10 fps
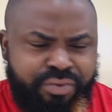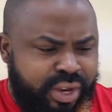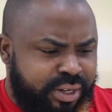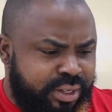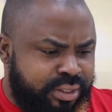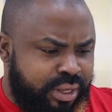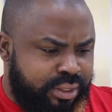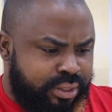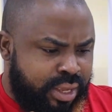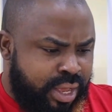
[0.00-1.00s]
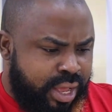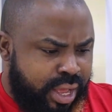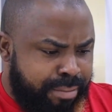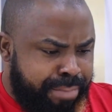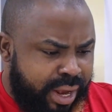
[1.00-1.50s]
Very decent.
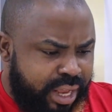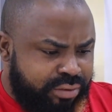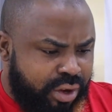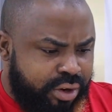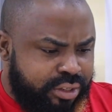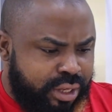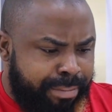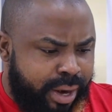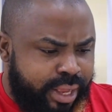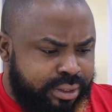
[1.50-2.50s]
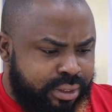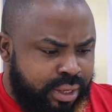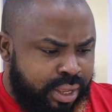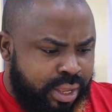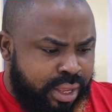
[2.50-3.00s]
Palace versus Crystal Palace.
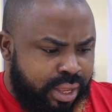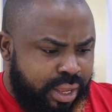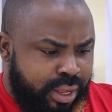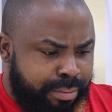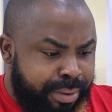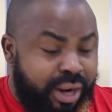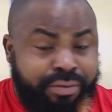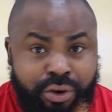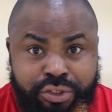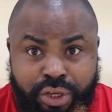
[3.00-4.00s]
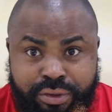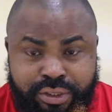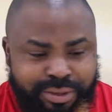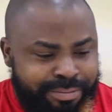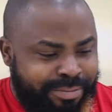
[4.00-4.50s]
Palace versus
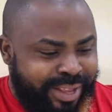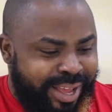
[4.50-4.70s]
Chelsea.